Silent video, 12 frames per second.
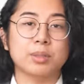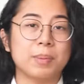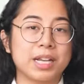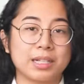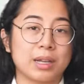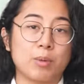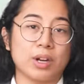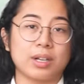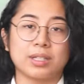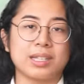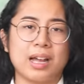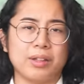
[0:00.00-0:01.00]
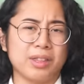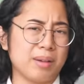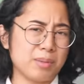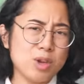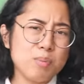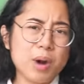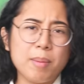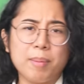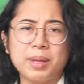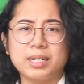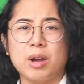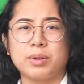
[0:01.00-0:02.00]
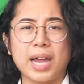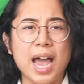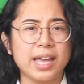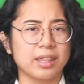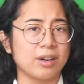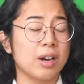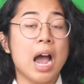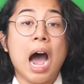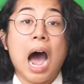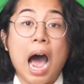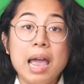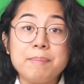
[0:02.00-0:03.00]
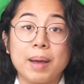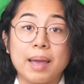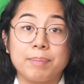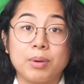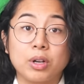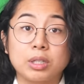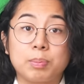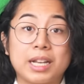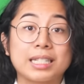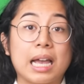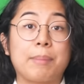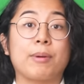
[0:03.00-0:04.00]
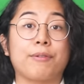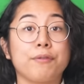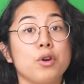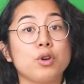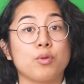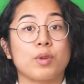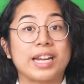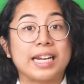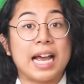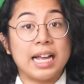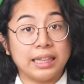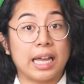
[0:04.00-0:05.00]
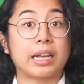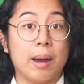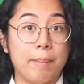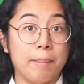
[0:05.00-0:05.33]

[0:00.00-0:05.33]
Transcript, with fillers: because I want to sell them. You probably don't either. I buy books because I prefer to read like a